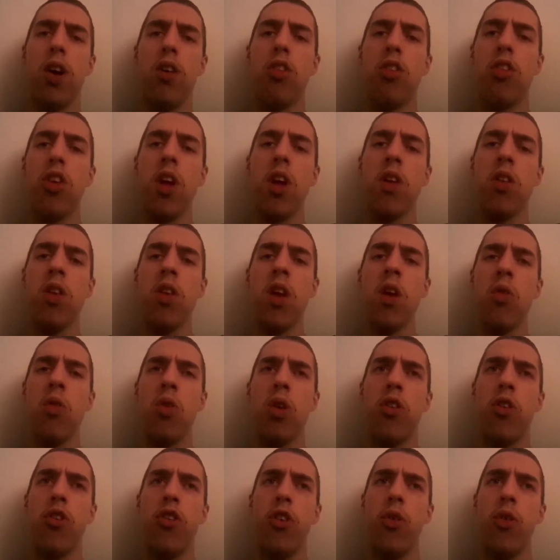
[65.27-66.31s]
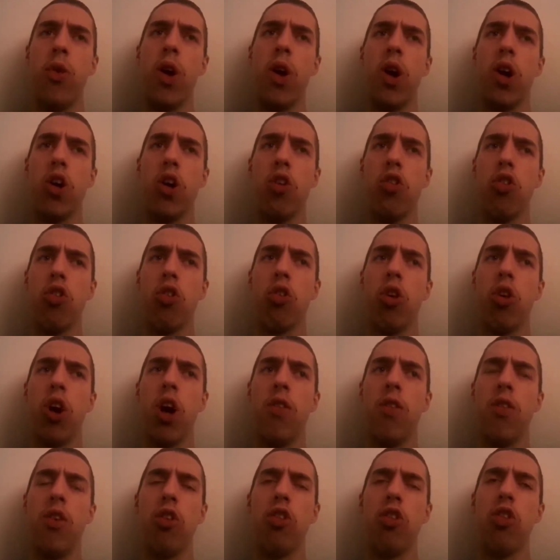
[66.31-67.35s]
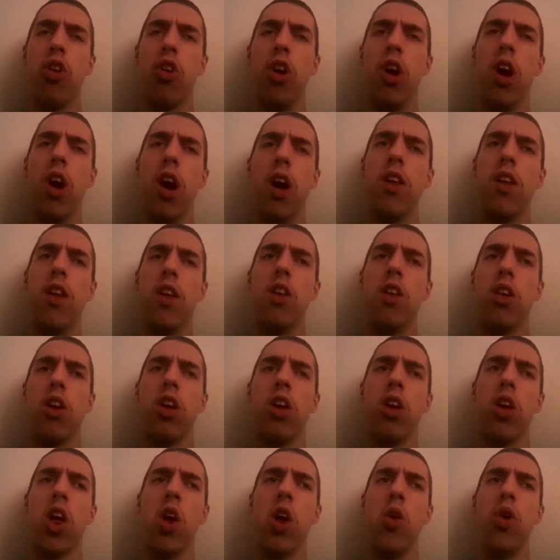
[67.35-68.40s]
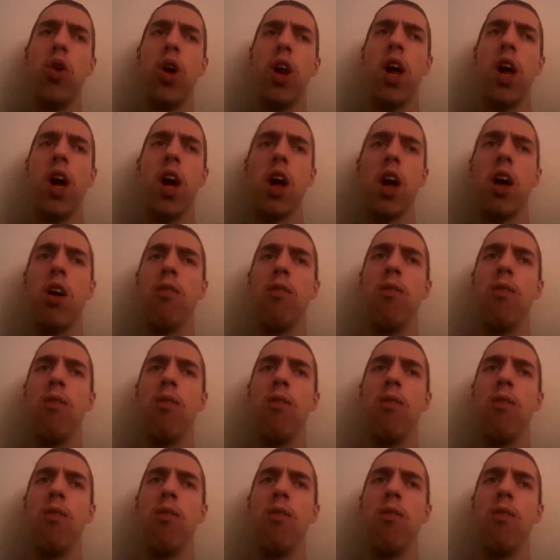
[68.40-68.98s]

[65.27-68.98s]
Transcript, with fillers: It's the same thing with uh, um, 100 subscribers. I did Q&A.